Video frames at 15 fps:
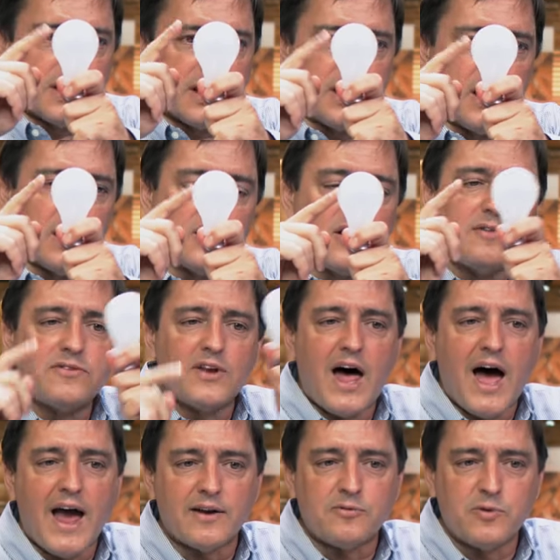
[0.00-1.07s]
the color of
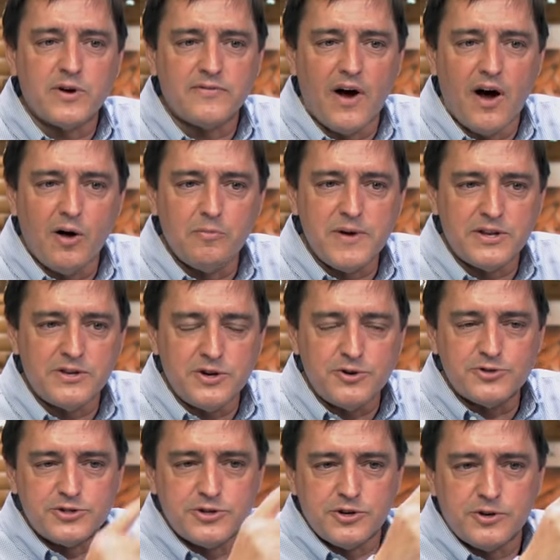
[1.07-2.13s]
light we've all been
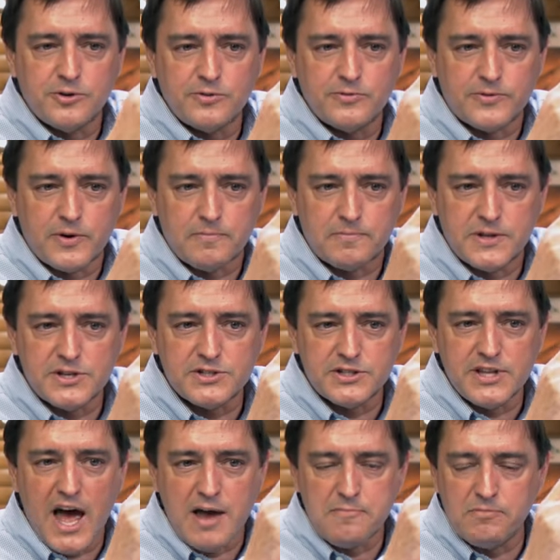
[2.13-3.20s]
used to from
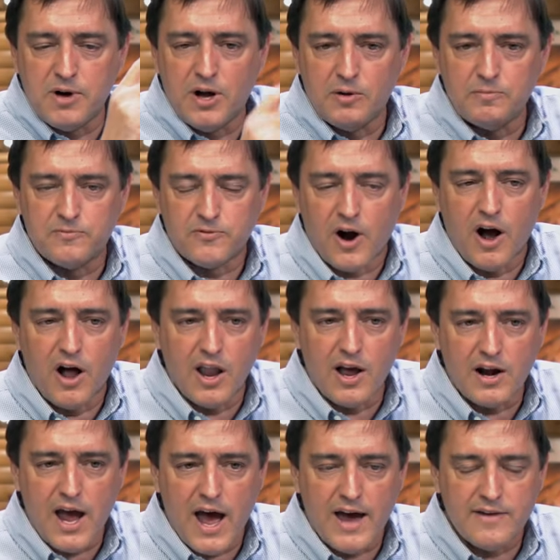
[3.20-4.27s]
this light bulb for all
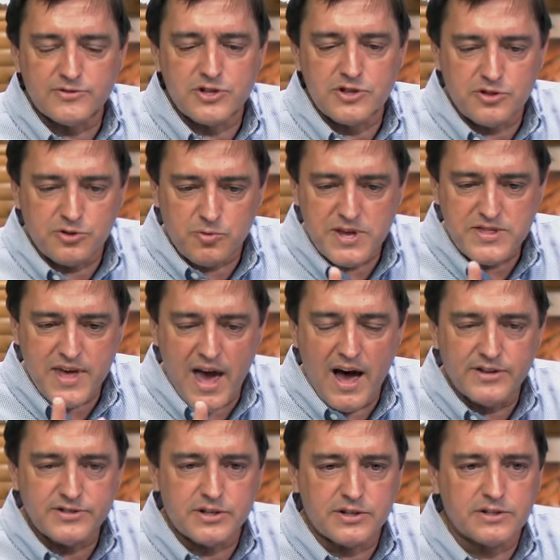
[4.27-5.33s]
our lives, three
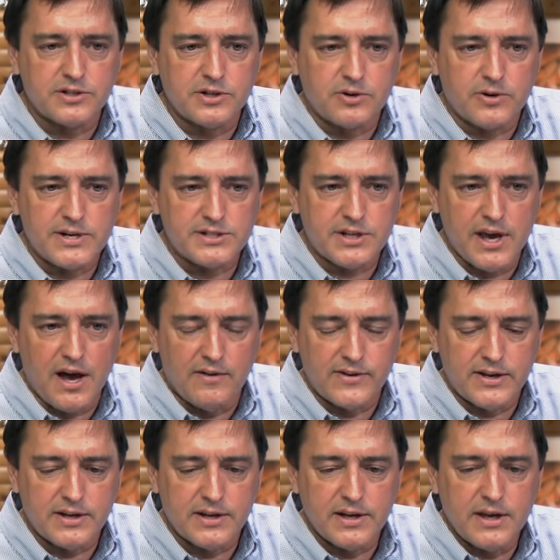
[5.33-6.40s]
thousand degrees
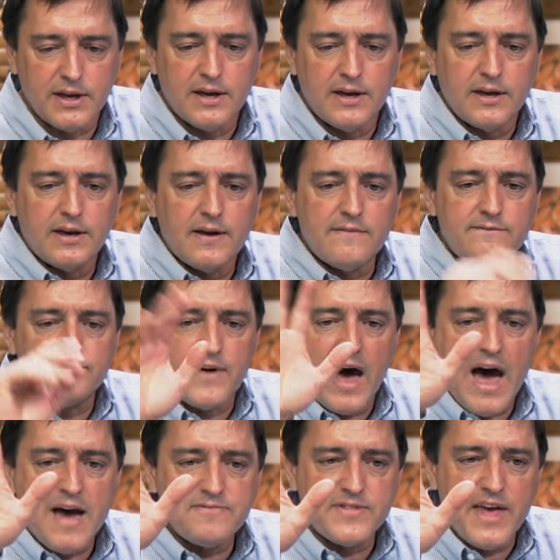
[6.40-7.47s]
Kelvin.
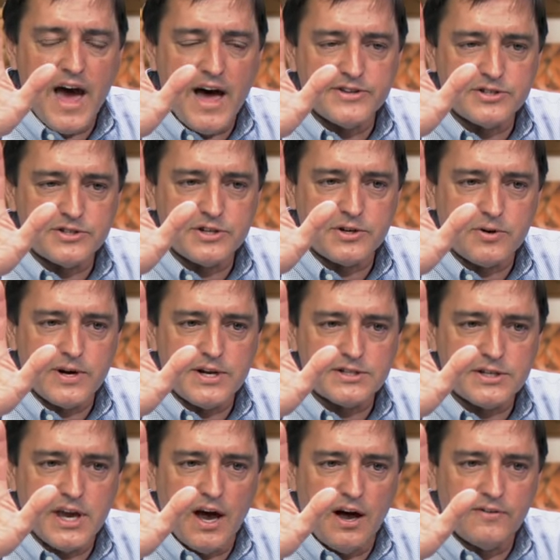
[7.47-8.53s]
five thousand
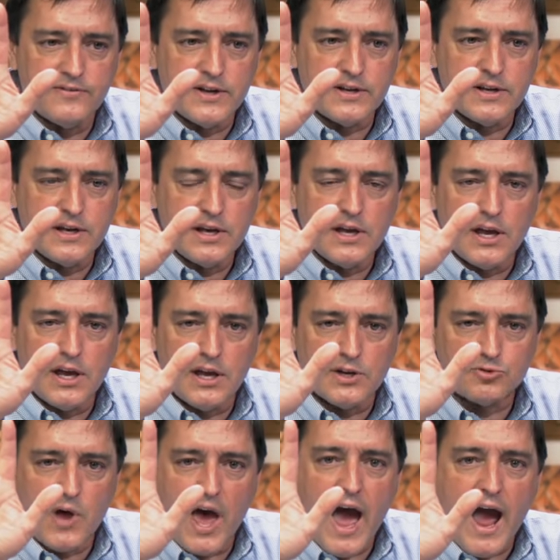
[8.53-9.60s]
degrees Kelvin
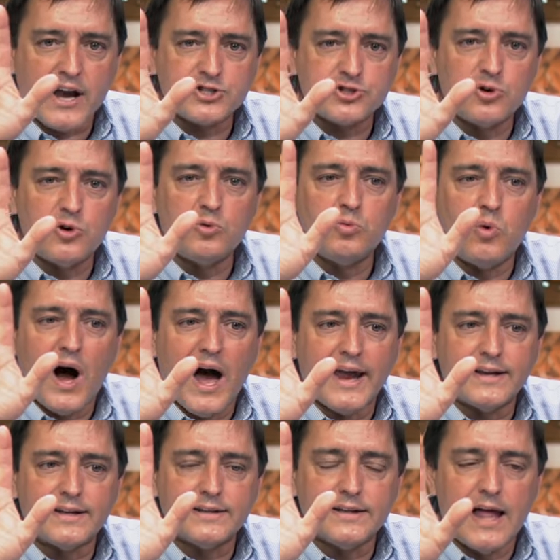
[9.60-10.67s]
is actual
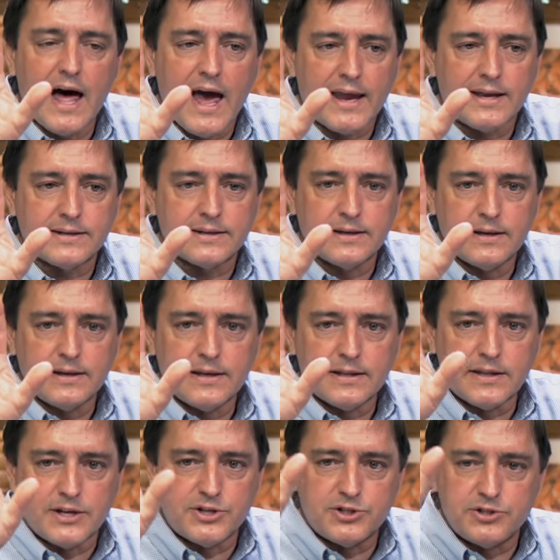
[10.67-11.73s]
white light
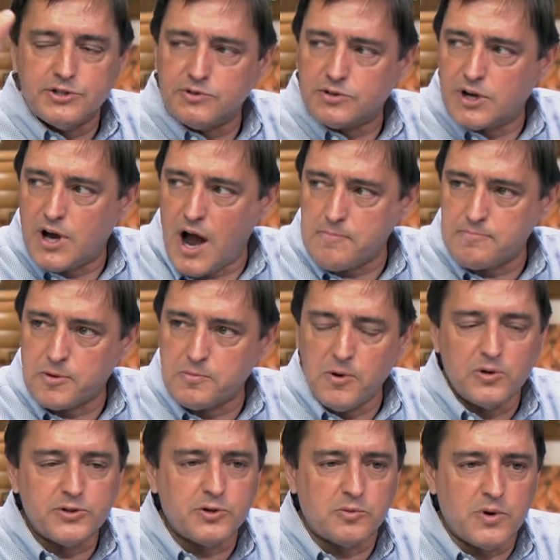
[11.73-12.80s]
that
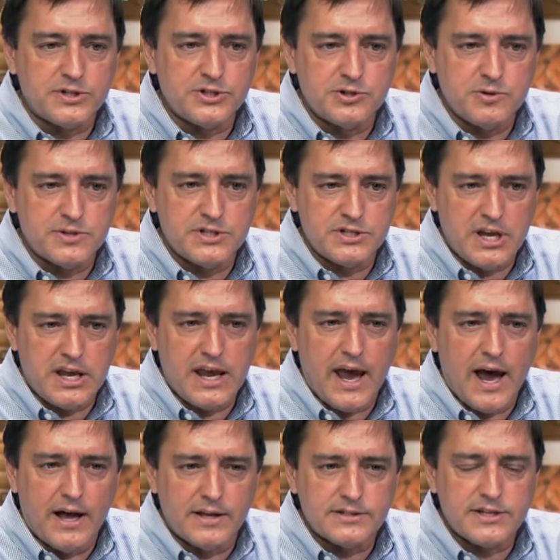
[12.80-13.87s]
comparable to what you would see
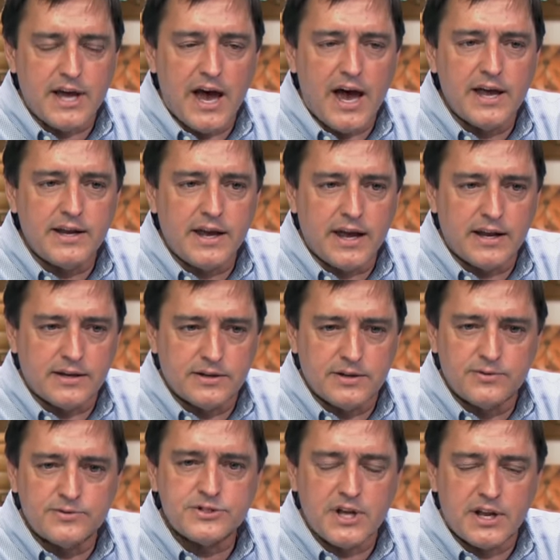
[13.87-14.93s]
outside at
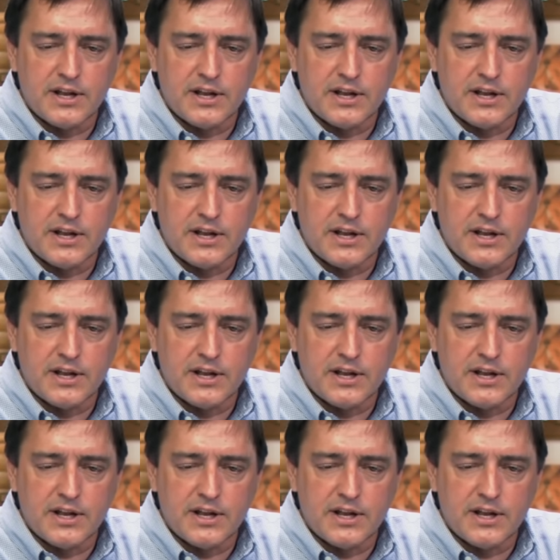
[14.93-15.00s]
noon